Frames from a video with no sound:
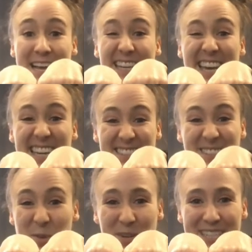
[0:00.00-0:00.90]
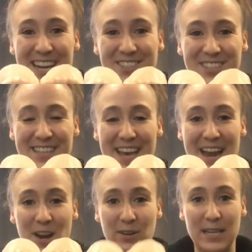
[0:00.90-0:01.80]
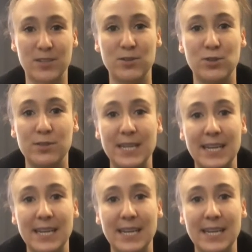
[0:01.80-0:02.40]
kiss or touch in the air. Okay, so you do need to